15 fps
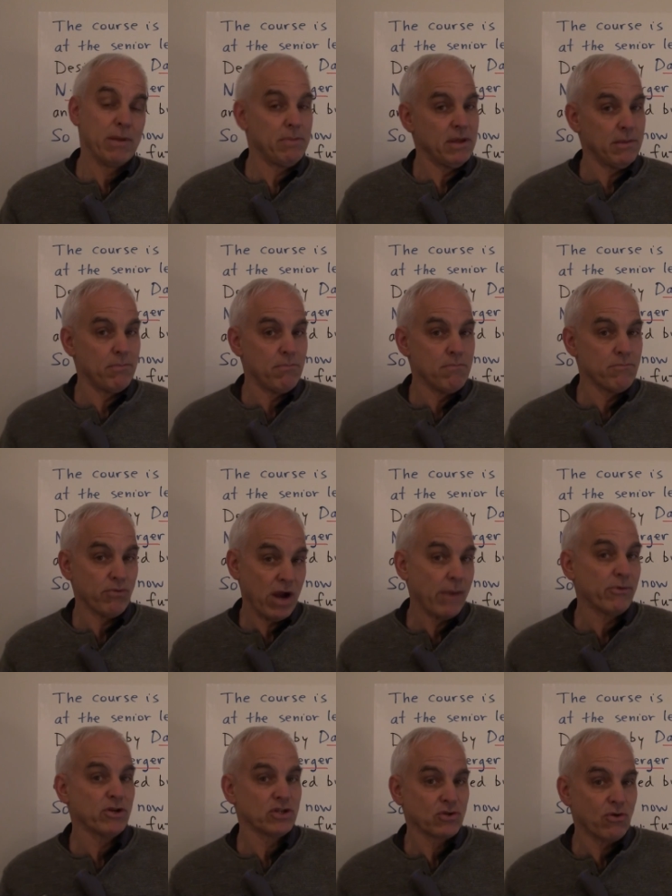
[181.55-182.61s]
maybe
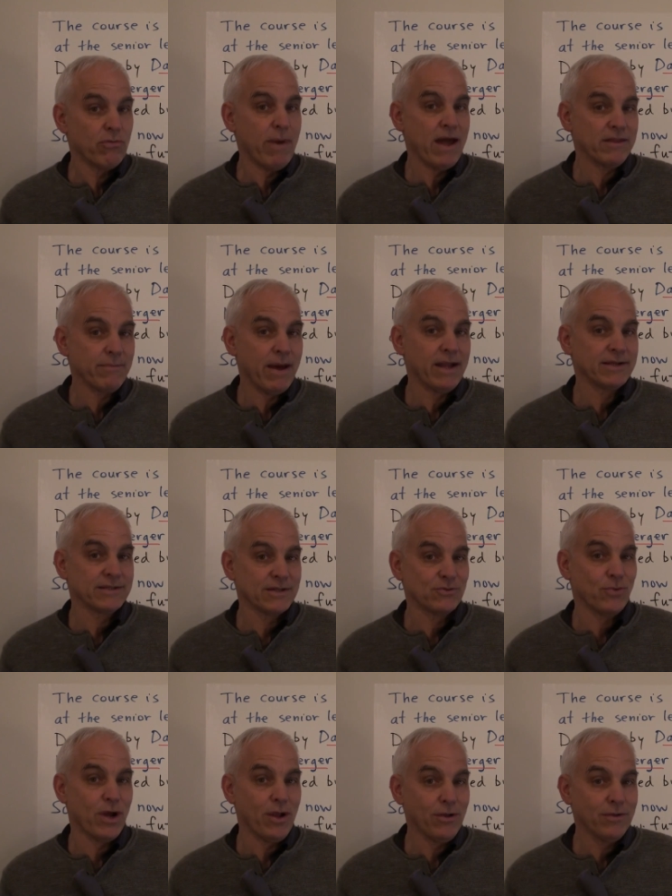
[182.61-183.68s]
primary school mathematics
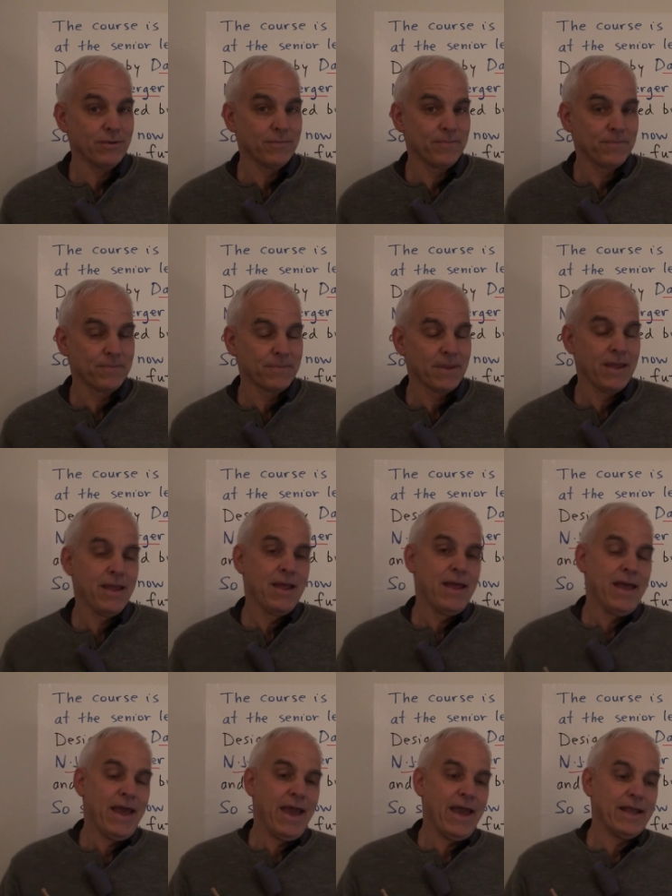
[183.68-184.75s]
as well.
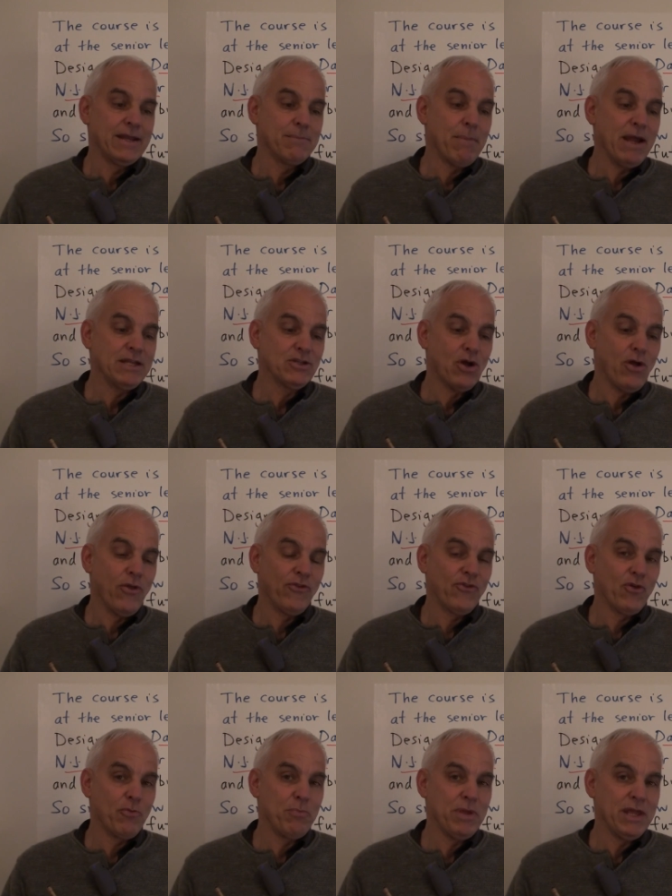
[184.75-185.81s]
And it might
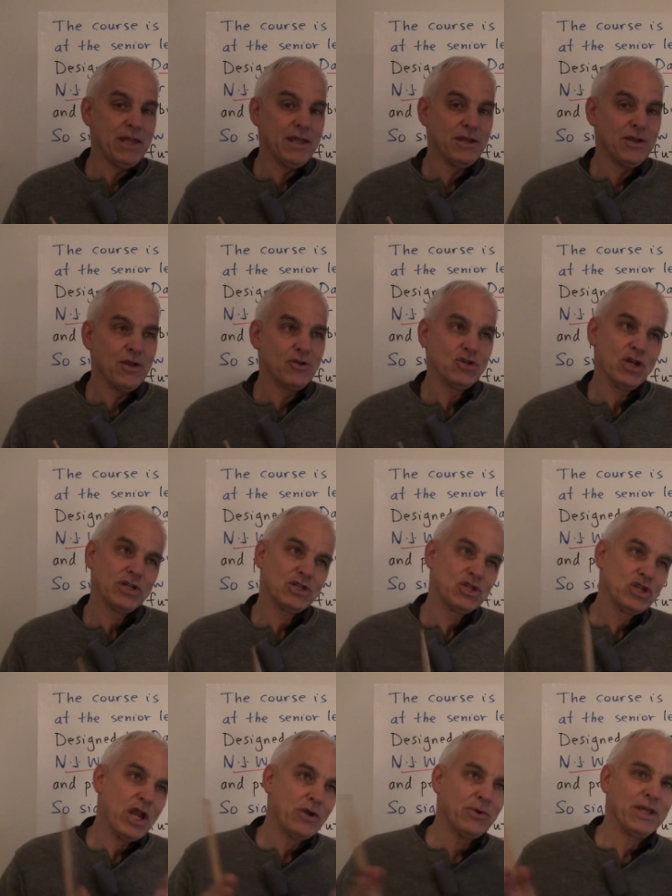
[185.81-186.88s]
also be
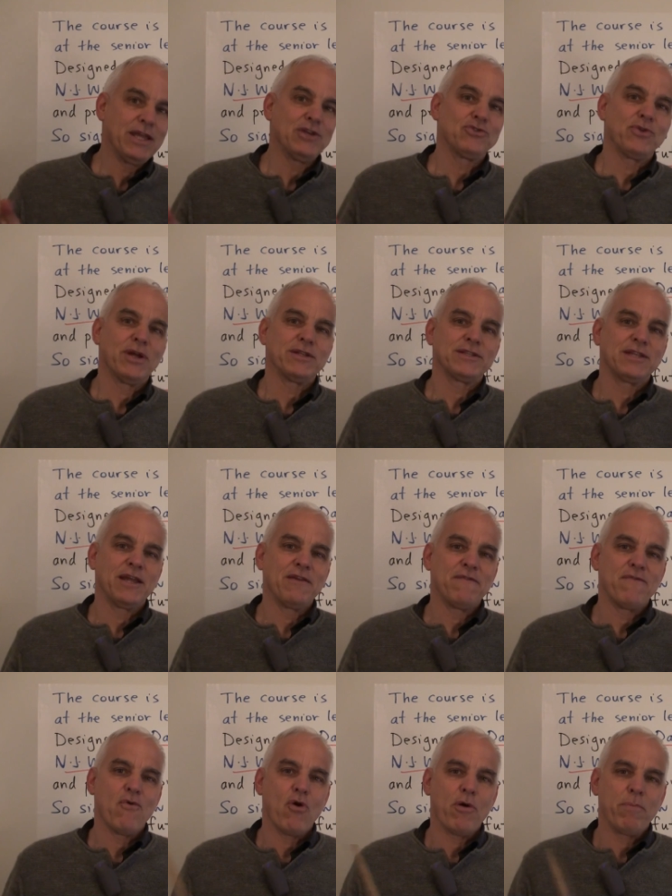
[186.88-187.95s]
just generally interesting
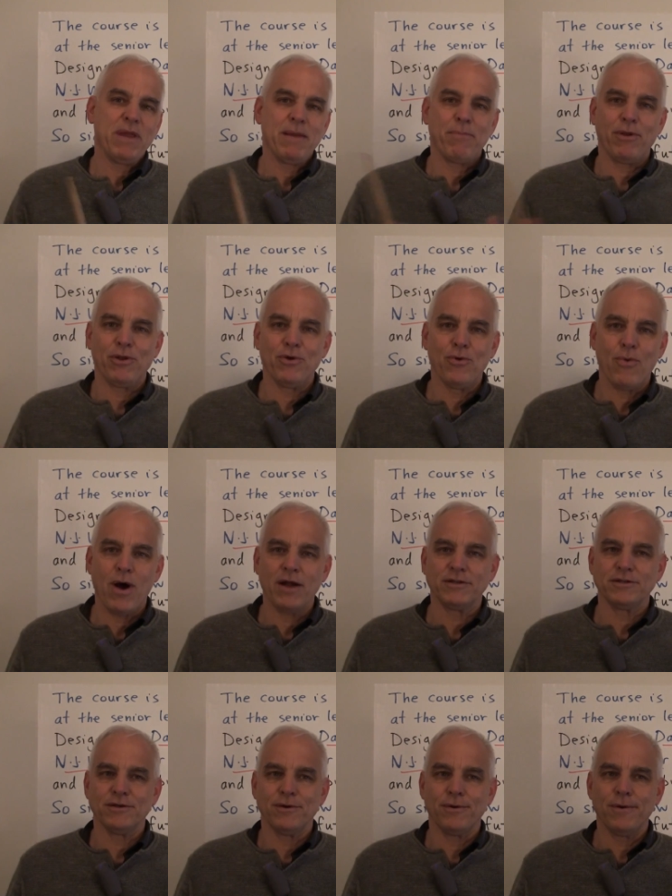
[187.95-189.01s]
for people who
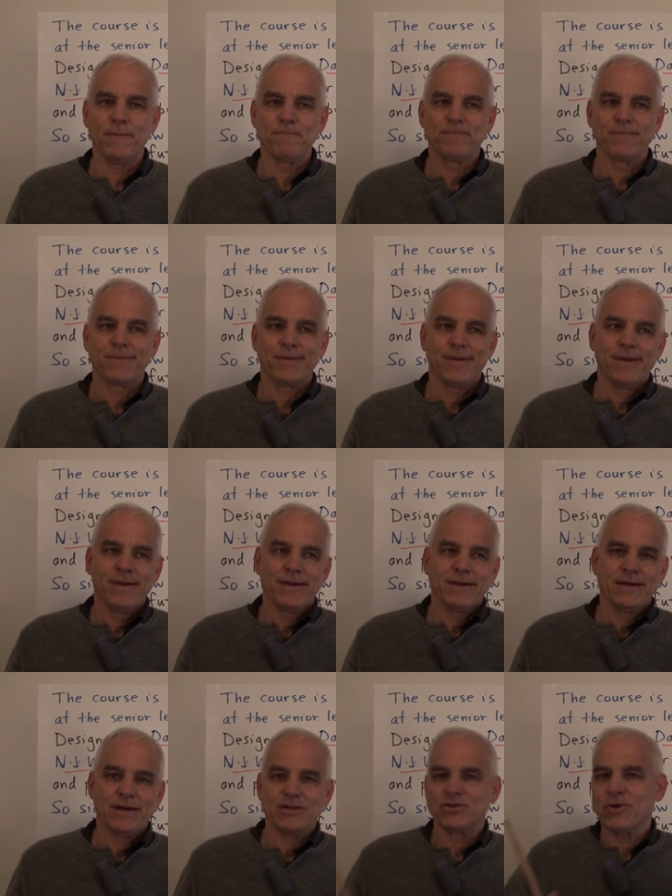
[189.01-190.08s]
want to
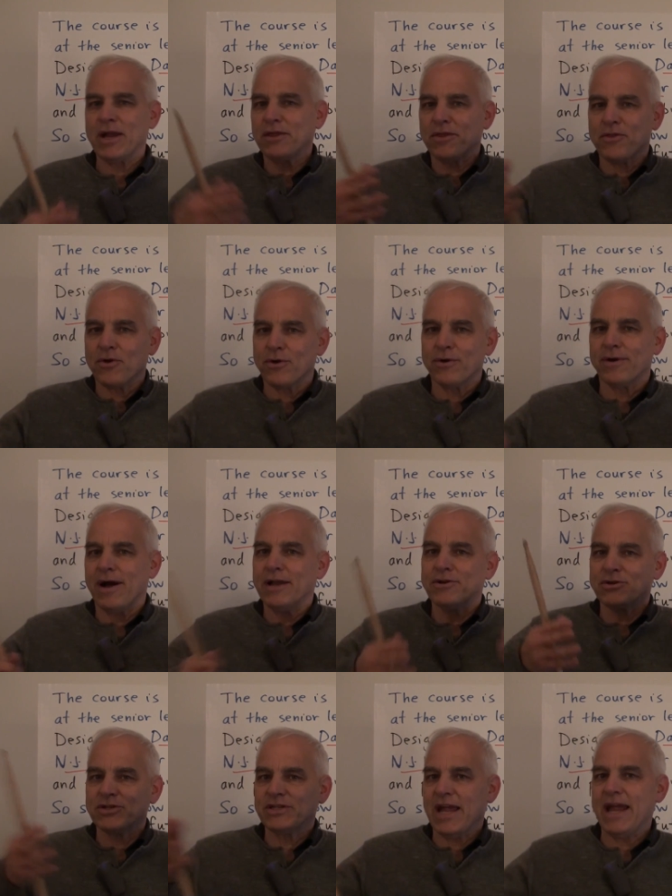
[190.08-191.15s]
uh, strengthen their
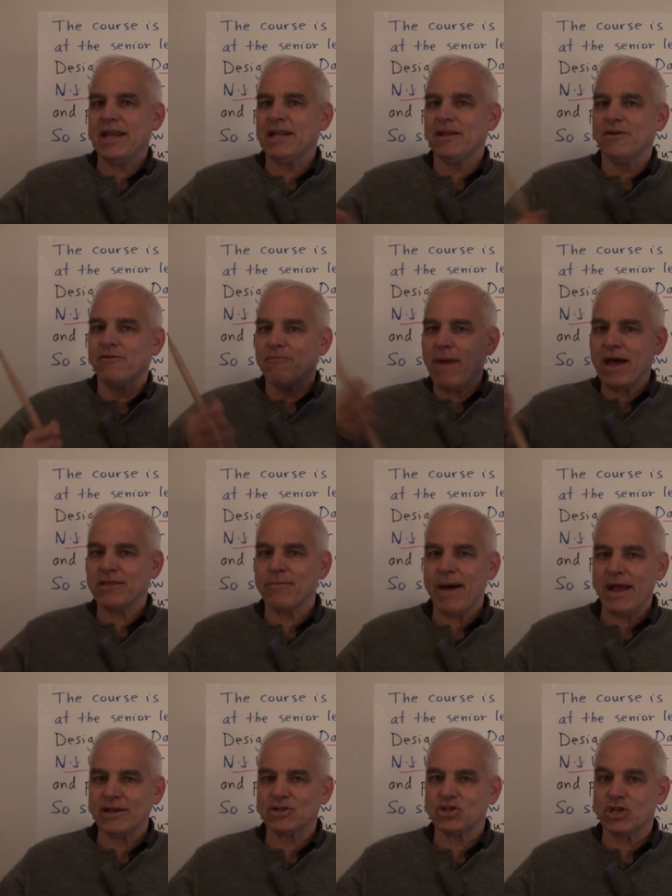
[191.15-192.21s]
understanding of
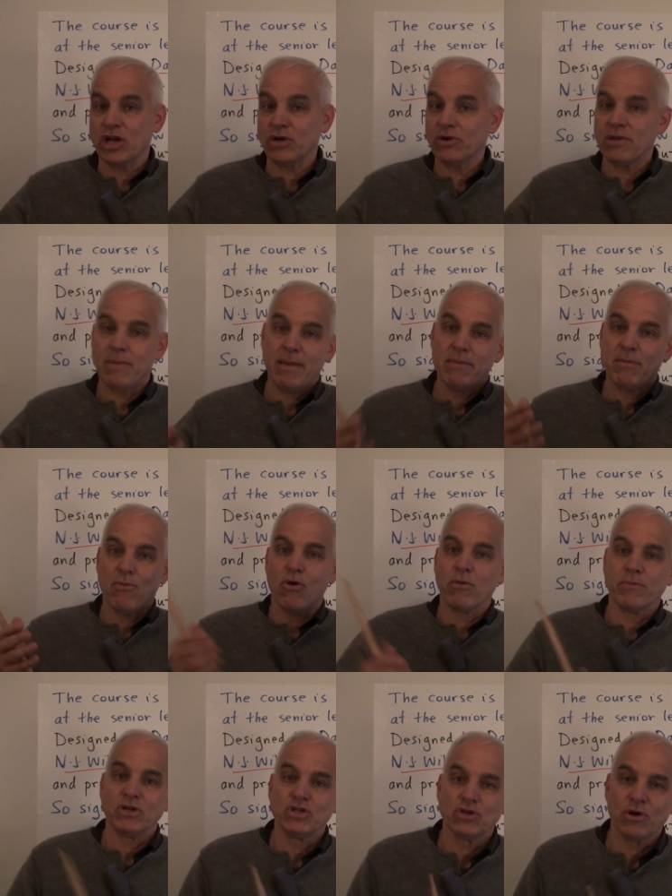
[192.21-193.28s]
mathematics generally, maybe more
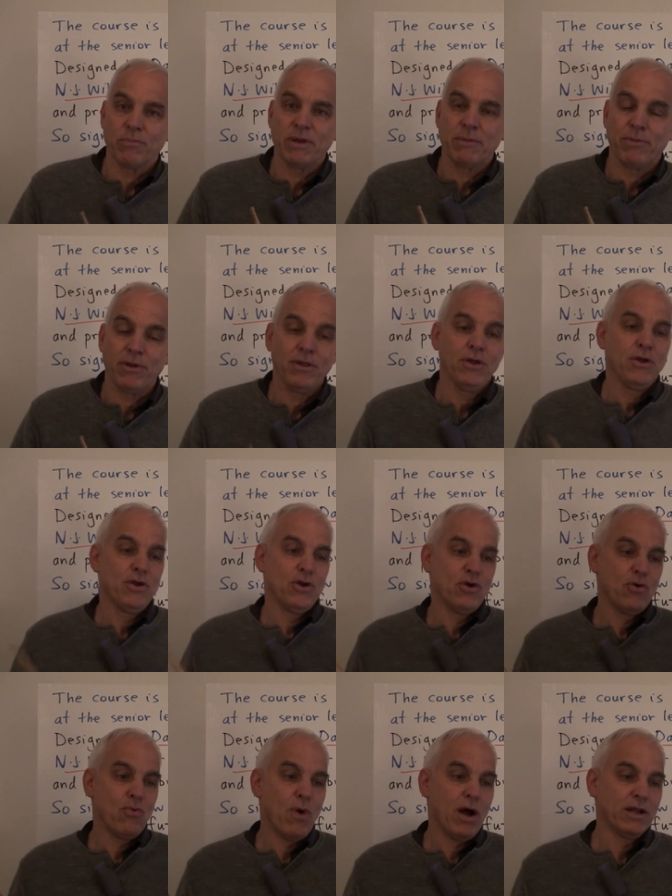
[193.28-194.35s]
mature people
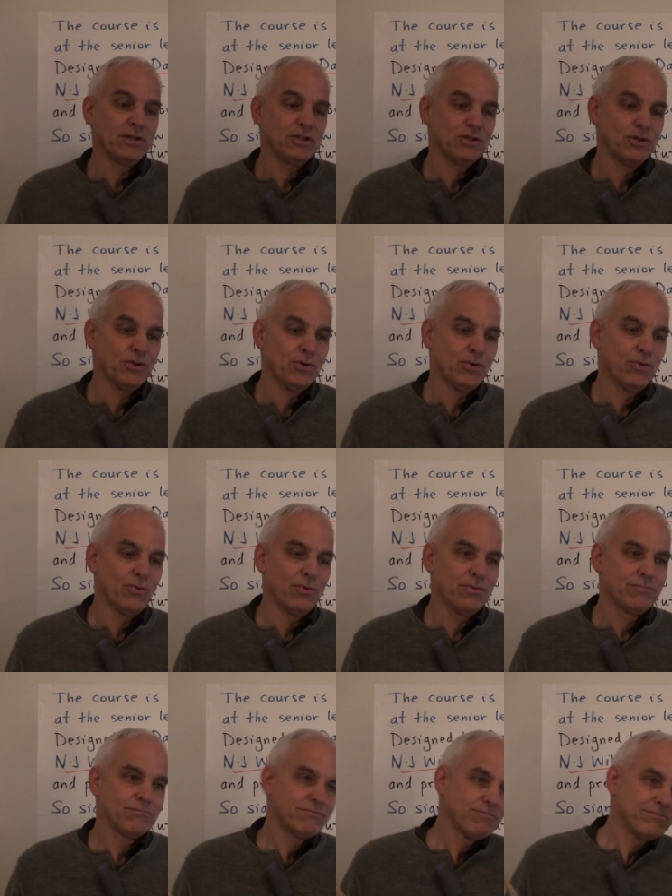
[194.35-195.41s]
who want to